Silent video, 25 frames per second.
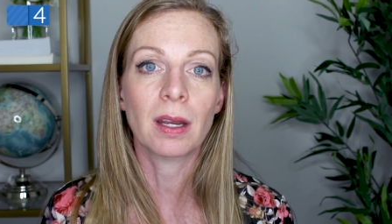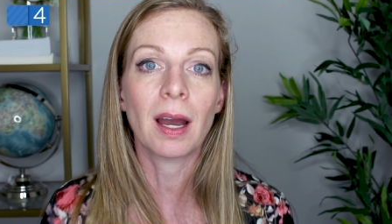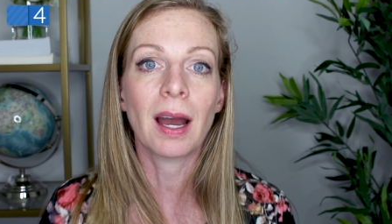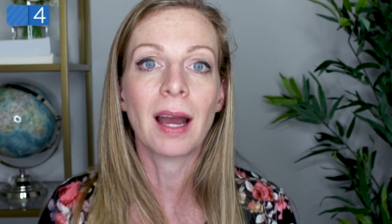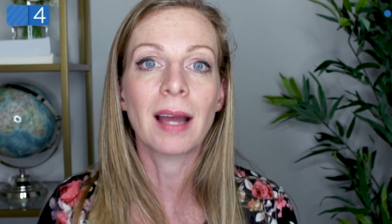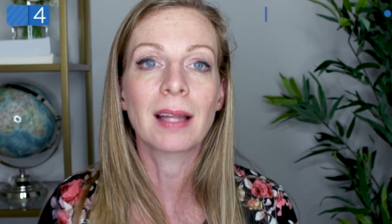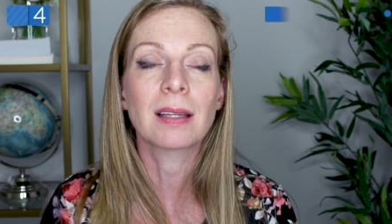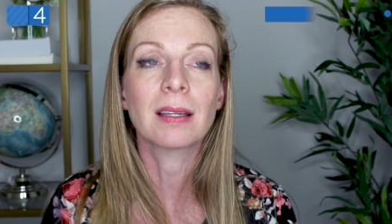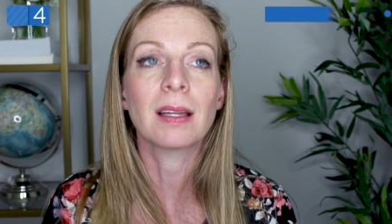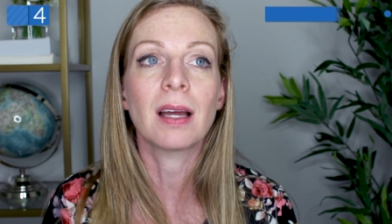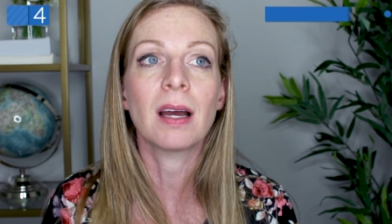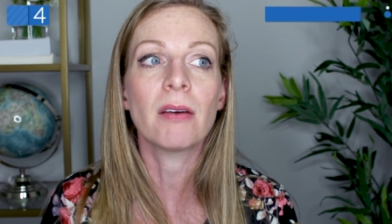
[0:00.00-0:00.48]

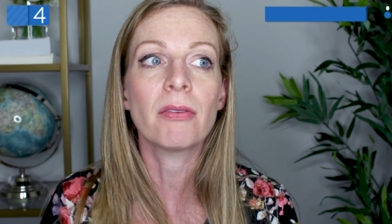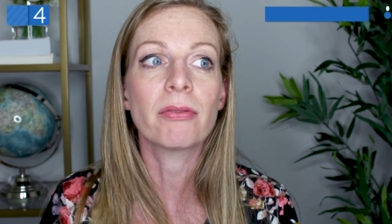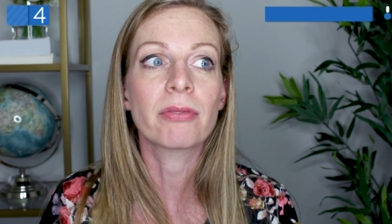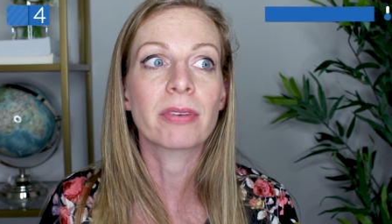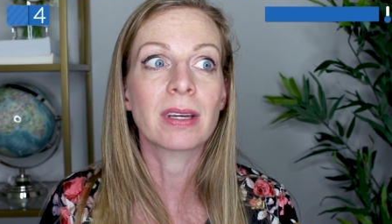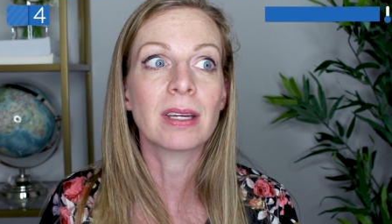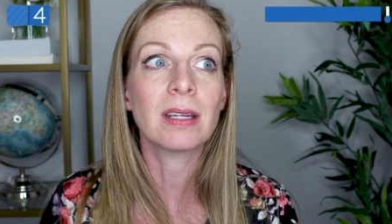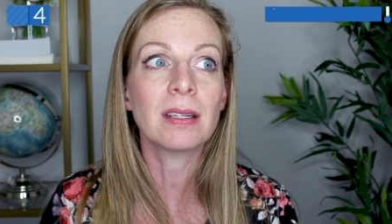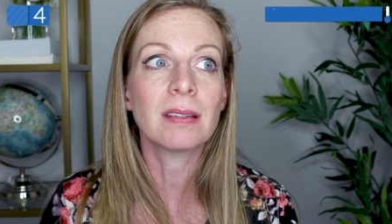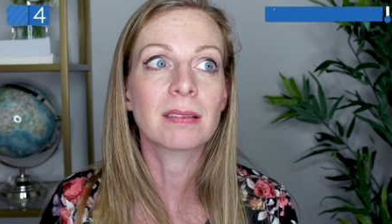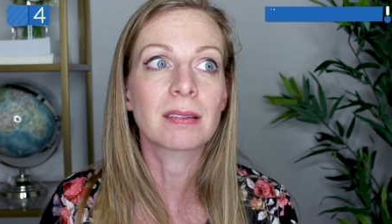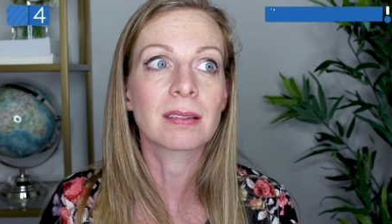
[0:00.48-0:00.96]
I love
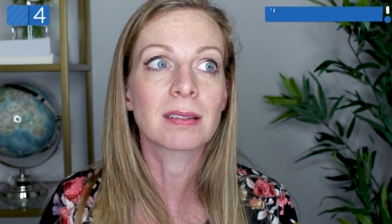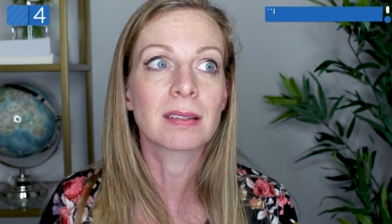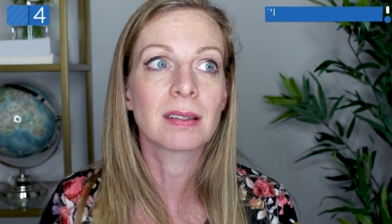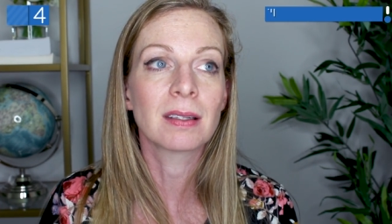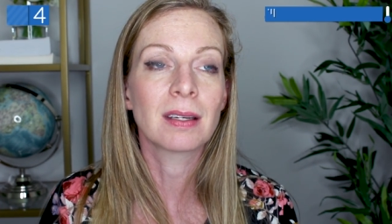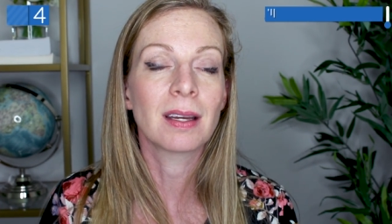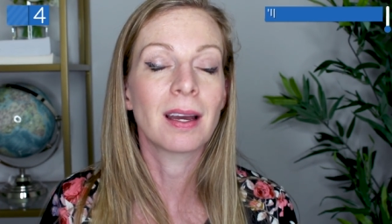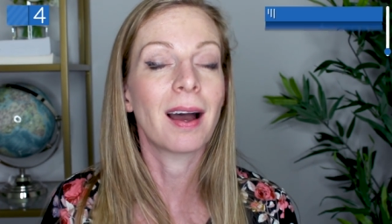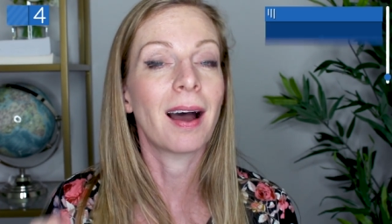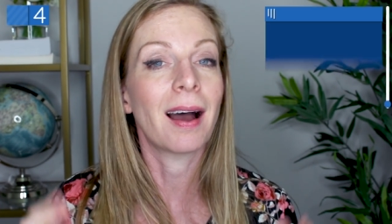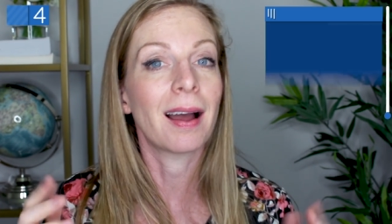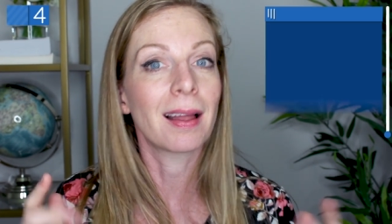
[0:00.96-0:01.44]

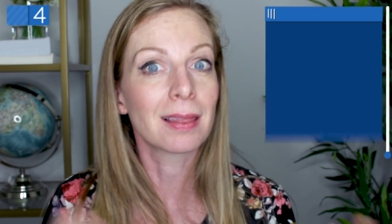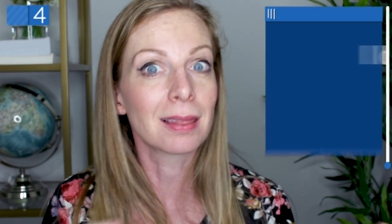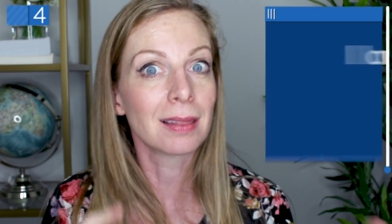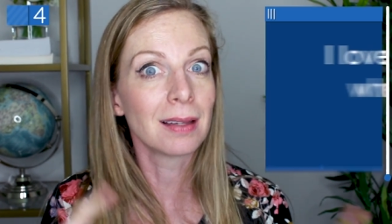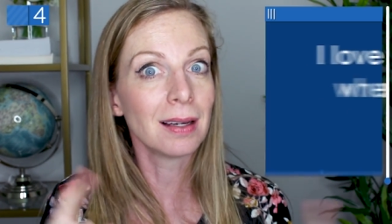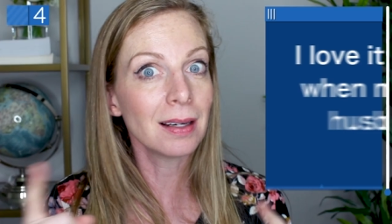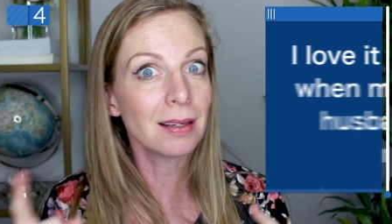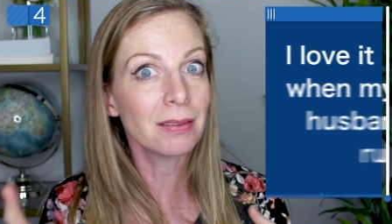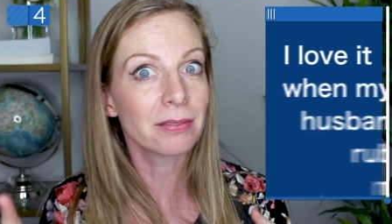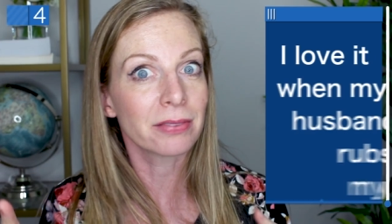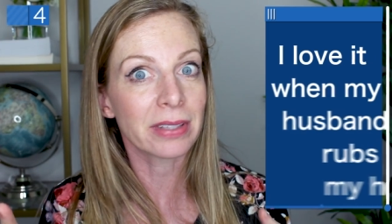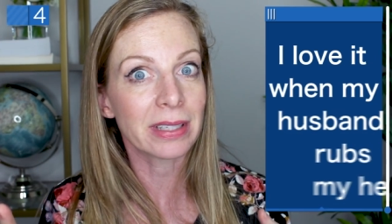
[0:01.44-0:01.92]

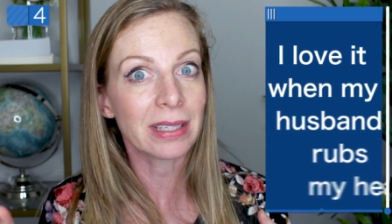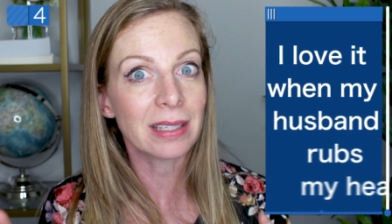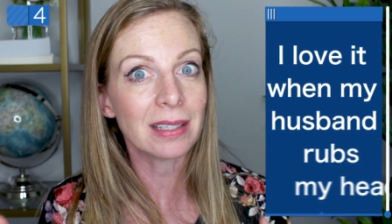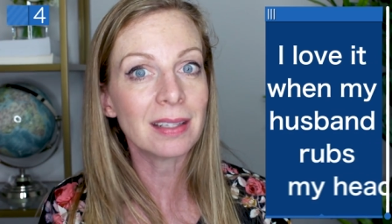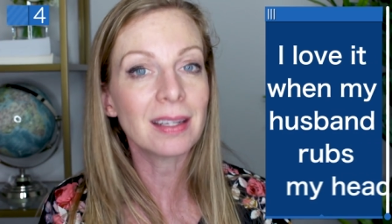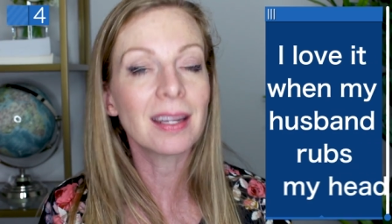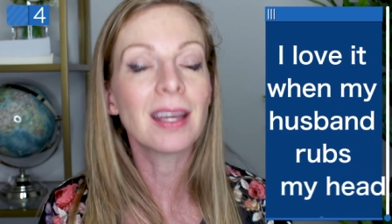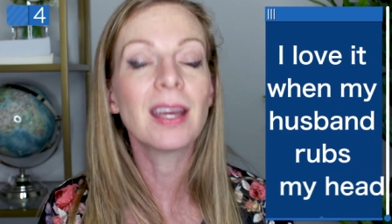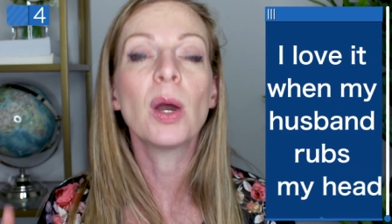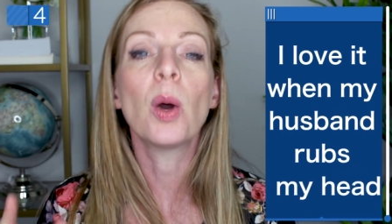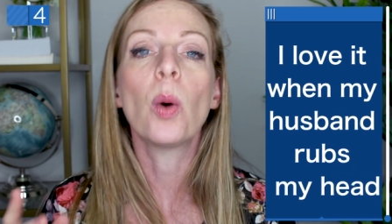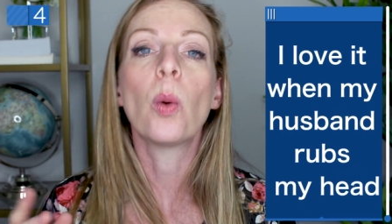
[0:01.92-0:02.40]
it